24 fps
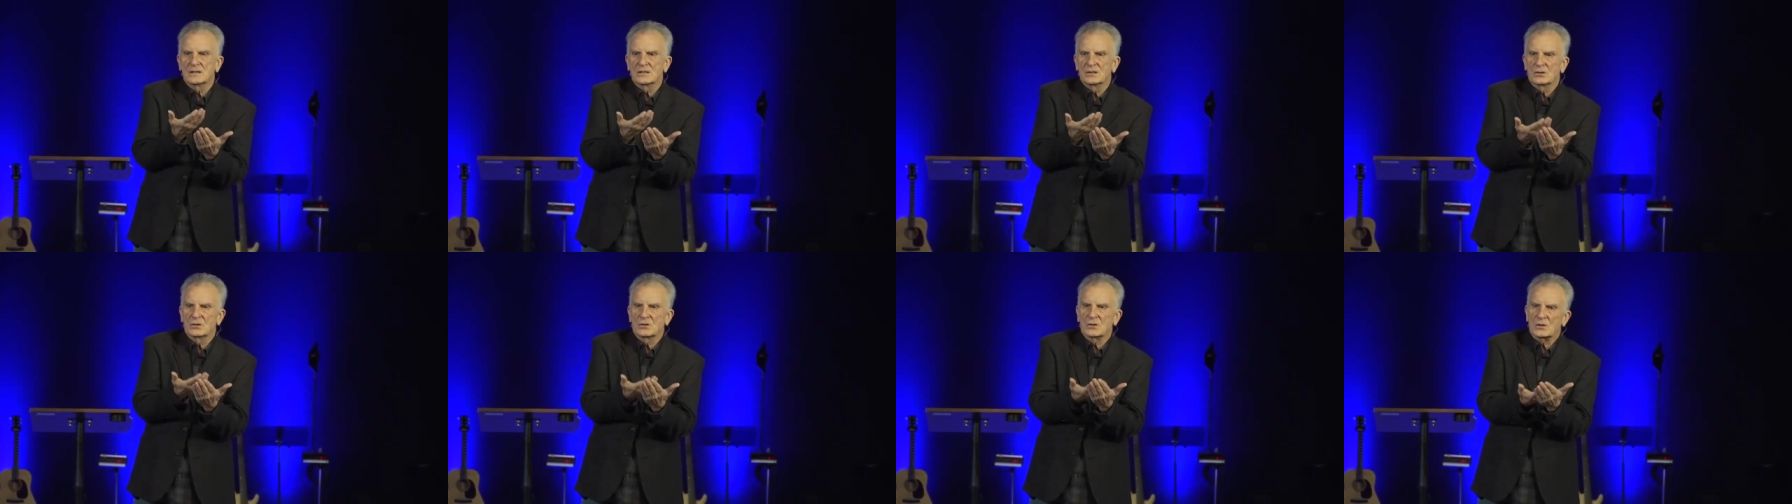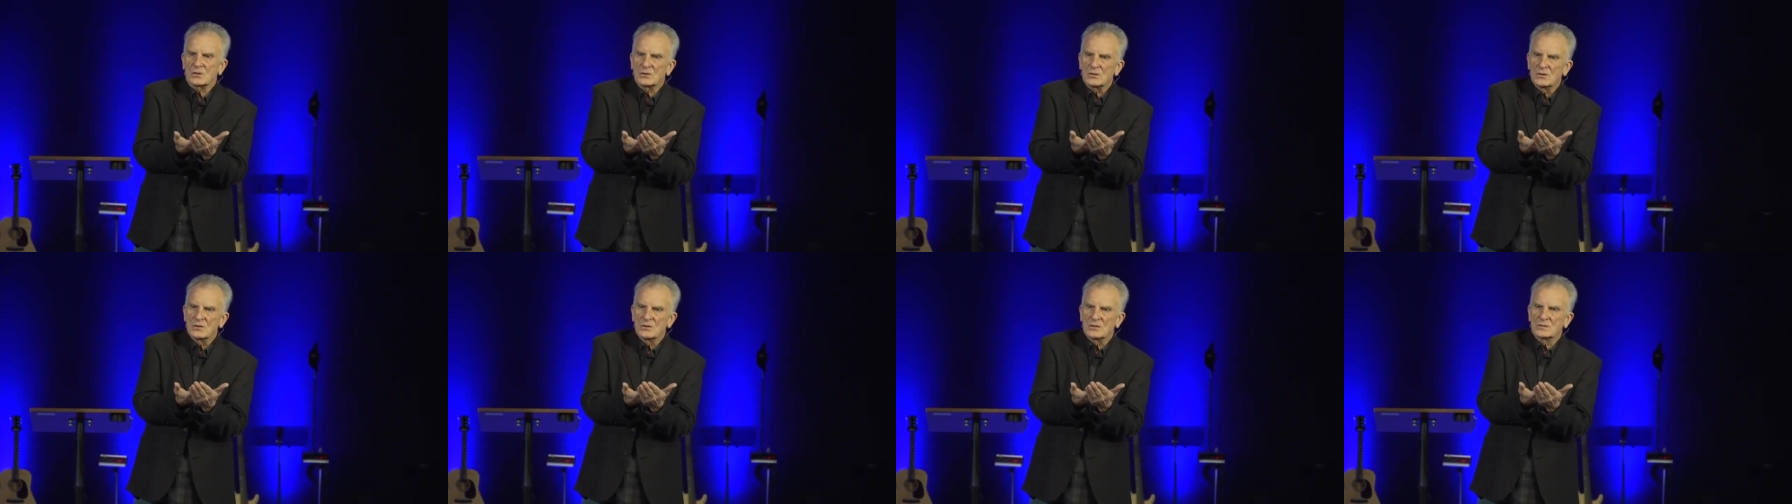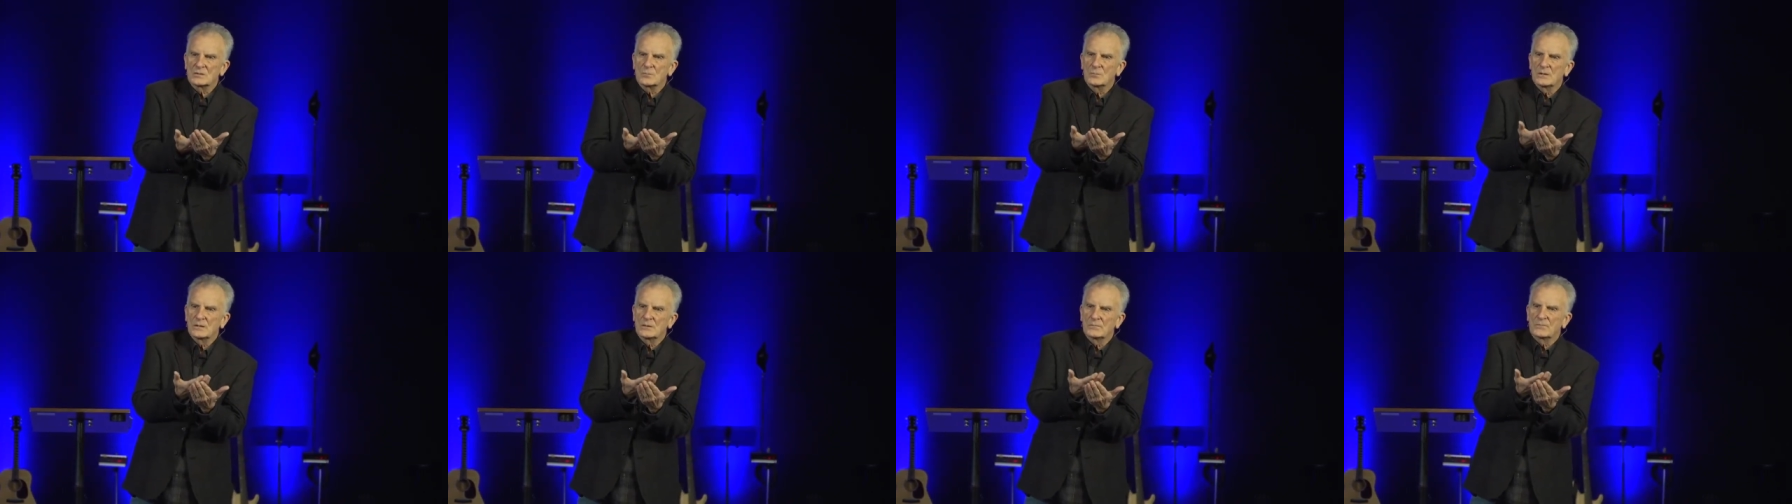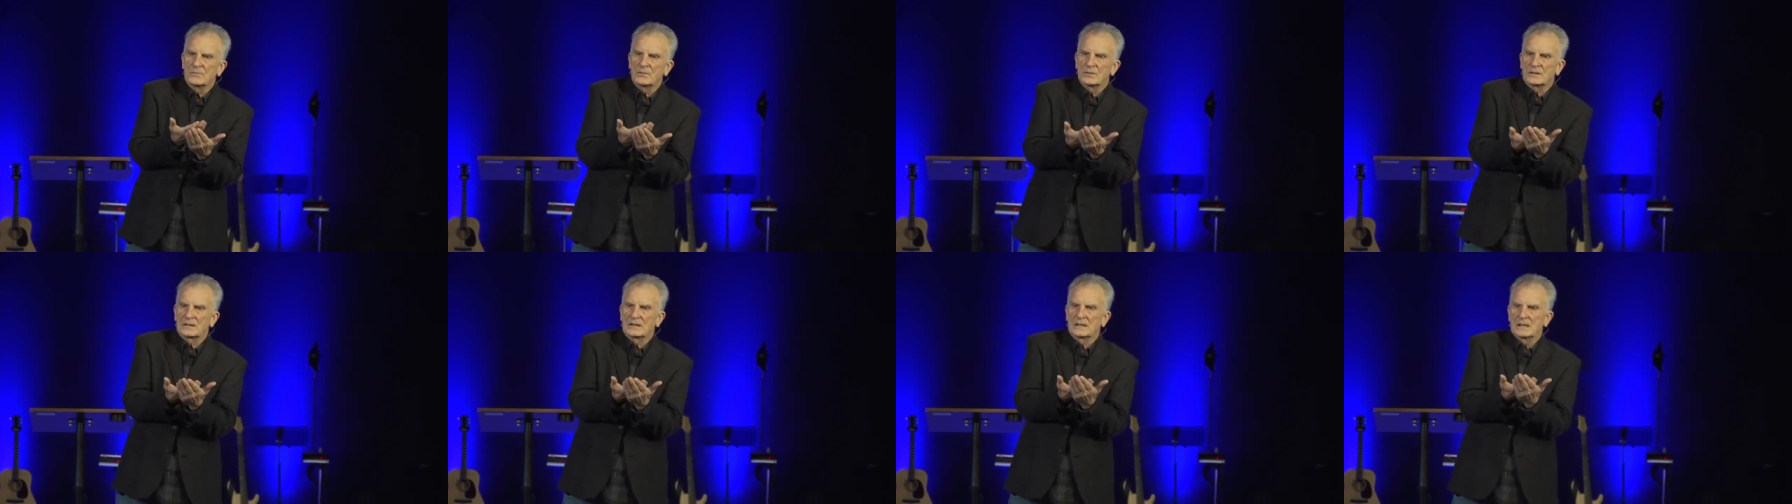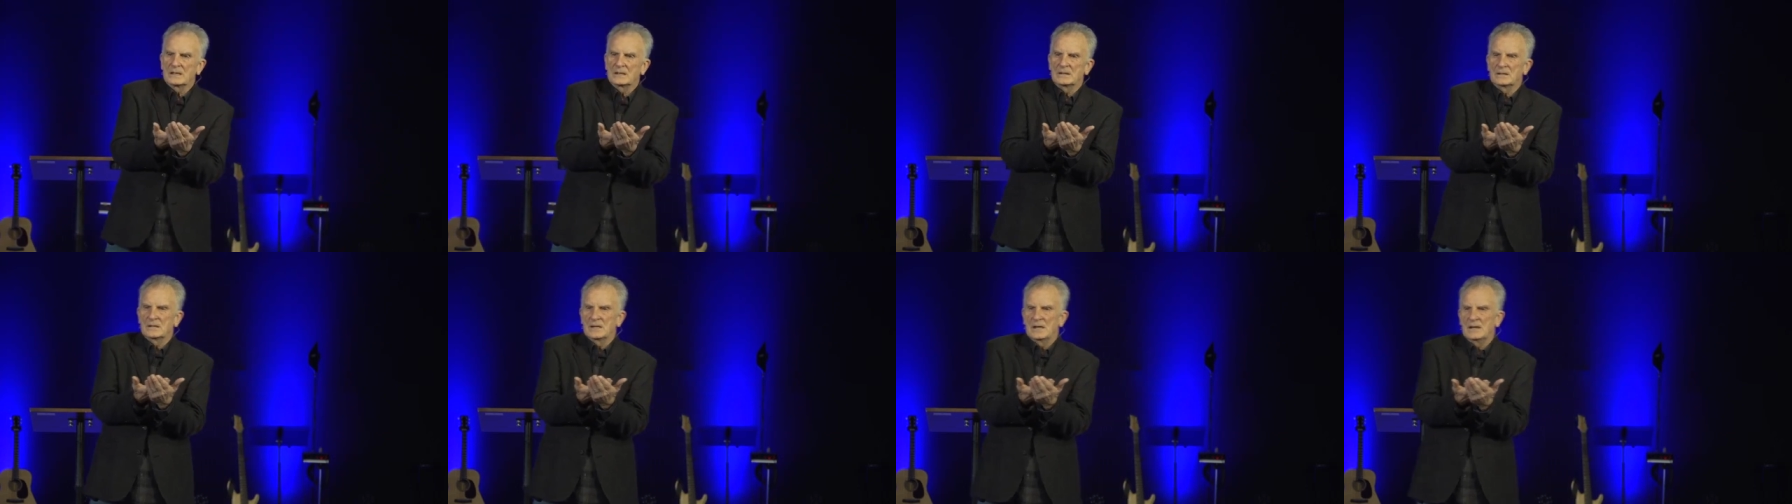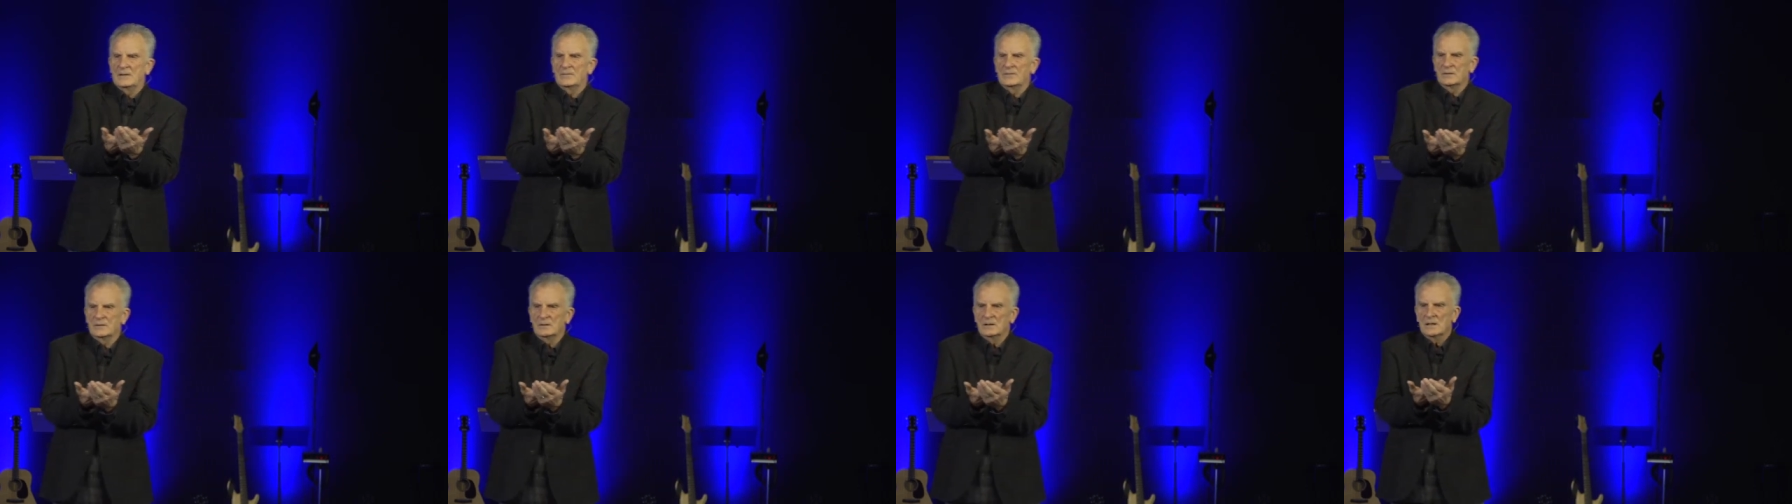encouragement for King
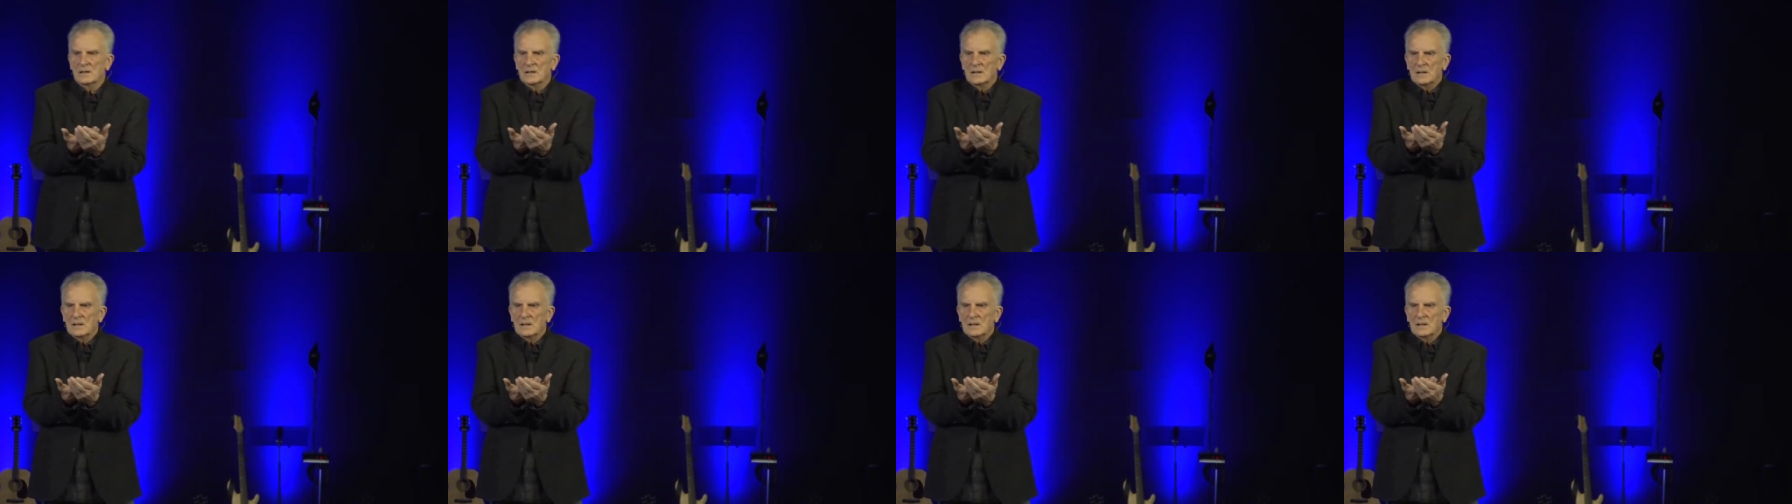David.